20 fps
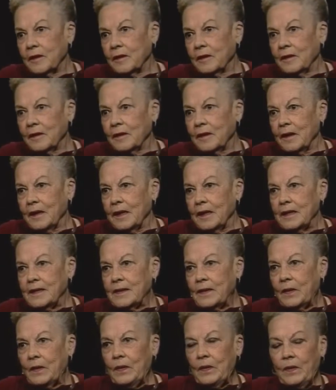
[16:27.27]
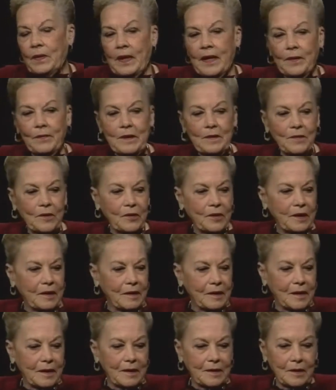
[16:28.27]
Mm -hmm. So mm-hmm. I was very
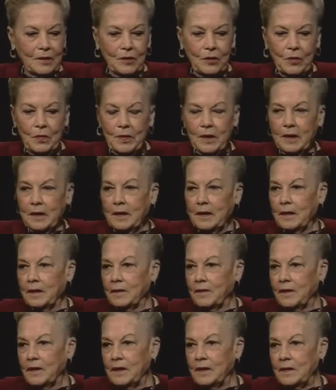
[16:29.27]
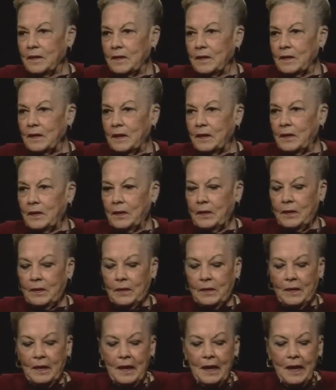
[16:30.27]
glad to do my uh, thesis on
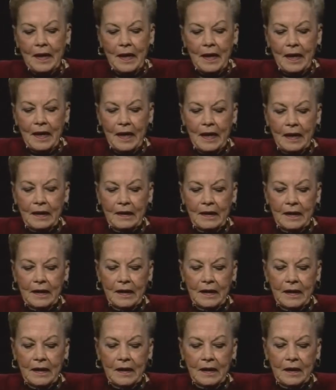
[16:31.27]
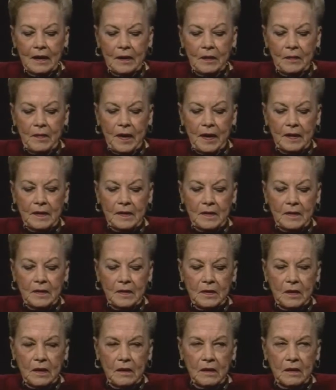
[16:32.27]
her. And then on the master,
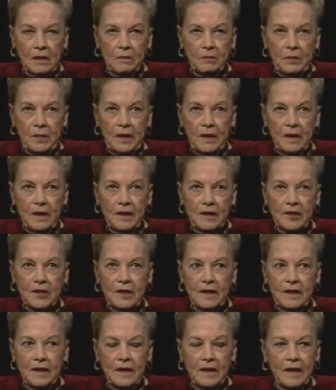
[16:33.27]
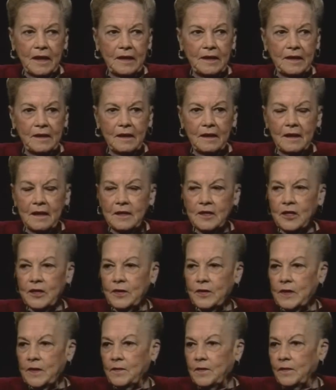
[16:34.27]
on the PhD, I did it on
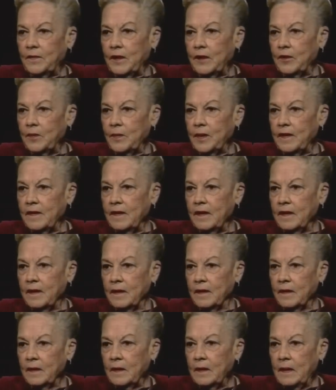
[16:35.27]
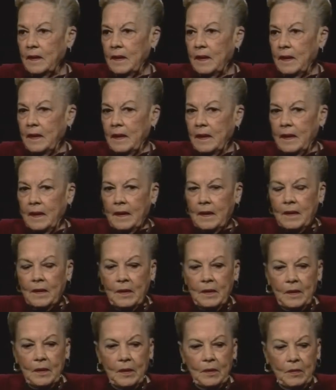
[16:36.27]
Joseph of Arimathea.
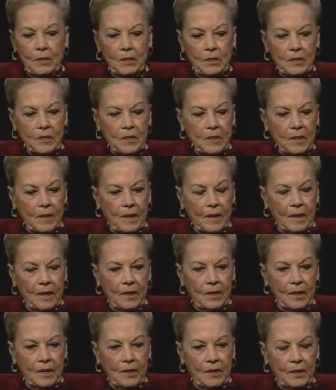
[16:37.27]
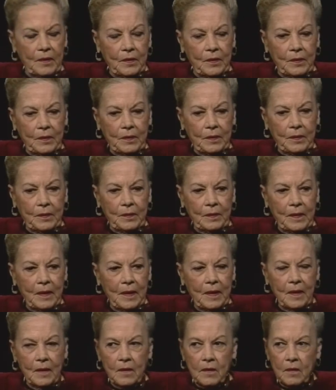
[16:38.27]
Um, uh, what
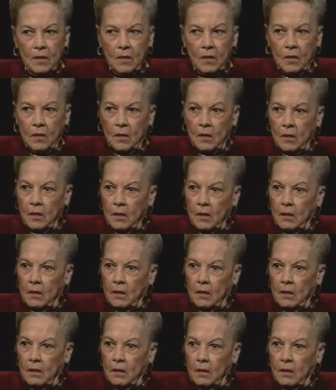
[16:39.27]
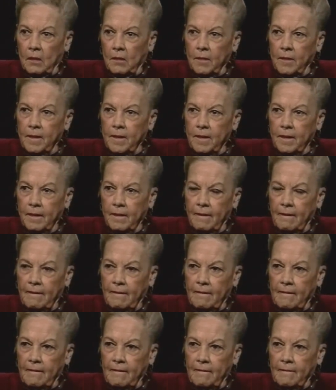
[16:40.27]
what made what was the impetus
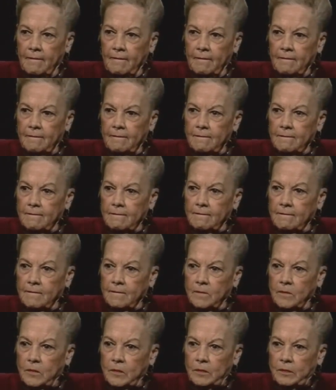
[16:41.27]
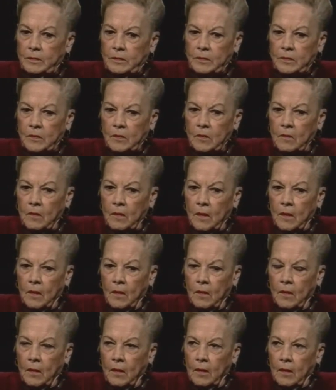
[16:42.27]
to to change uh, your
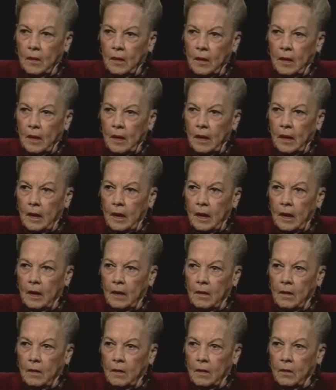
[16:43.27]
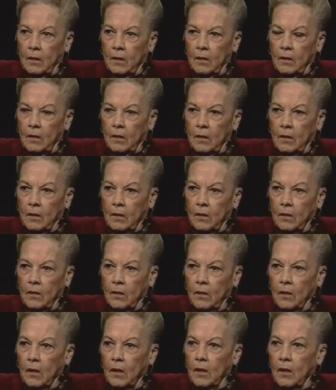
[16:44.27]
direction of to
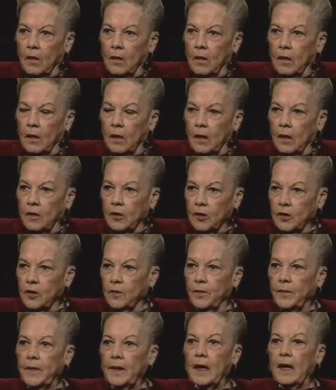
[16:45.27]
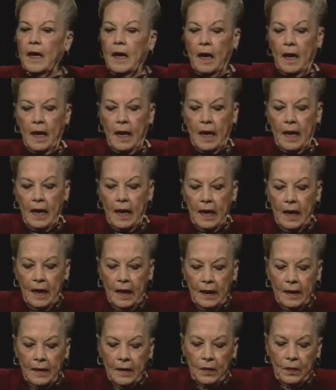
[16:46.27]
this time period?
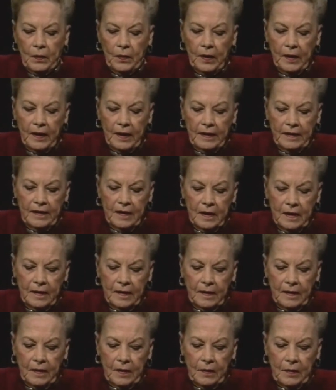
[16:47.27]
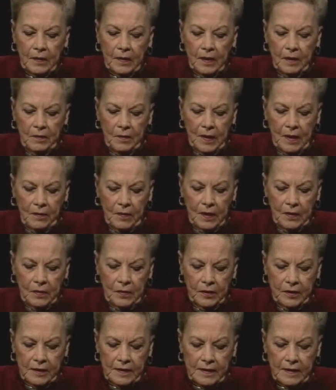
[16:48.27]
Ah, well, I think uh, my my
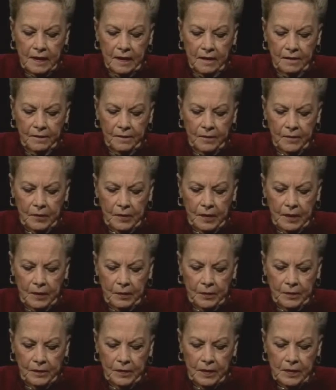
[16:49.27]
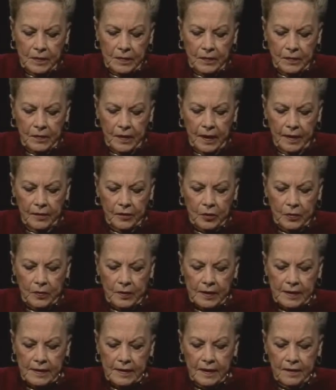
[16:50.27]
mentor at Stanford, uh, Professor
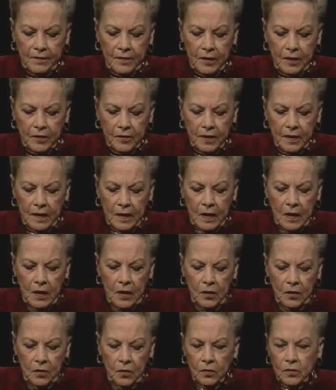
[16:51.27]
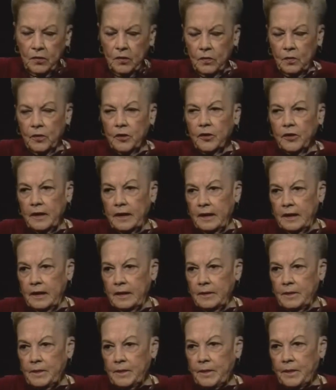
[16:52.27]
Ackerman, said, Valerie, you can work
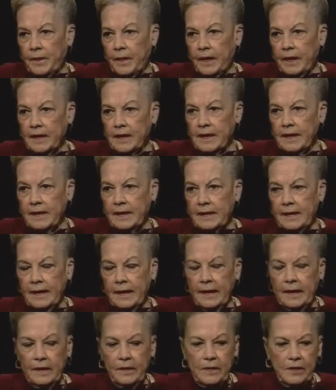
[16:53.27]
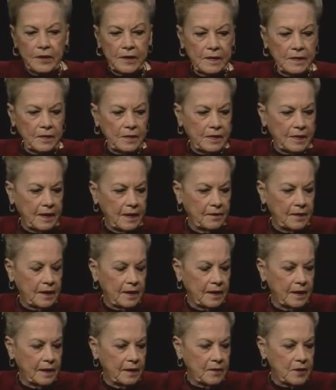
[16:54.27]
in six languages, seven
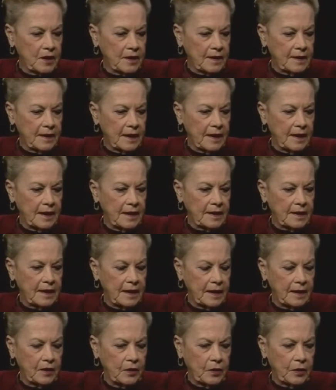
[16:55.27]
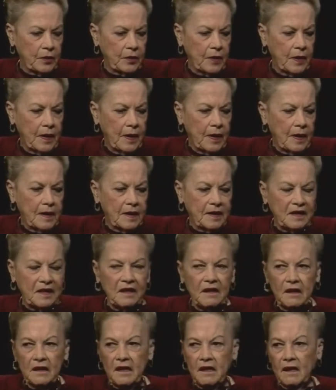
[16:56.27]
languages, and he said your
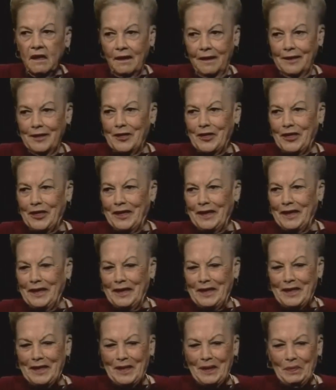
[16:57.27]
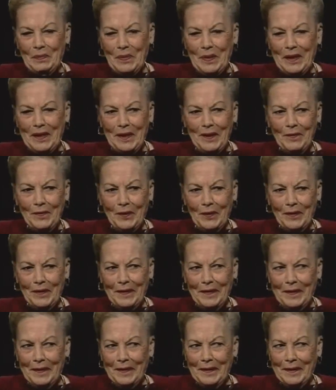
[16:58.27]
teleology is medieval,
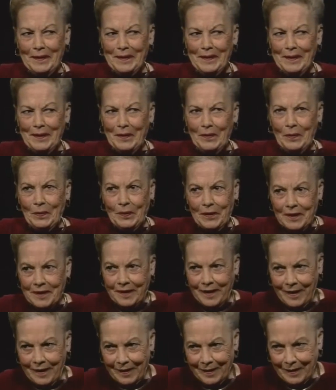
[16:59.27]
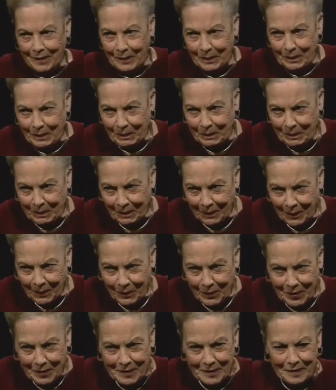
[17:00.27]
and I said, what's that?
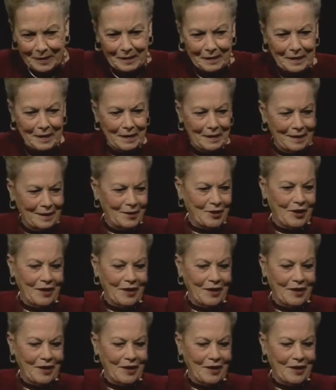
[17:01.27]
What okay. is teleology?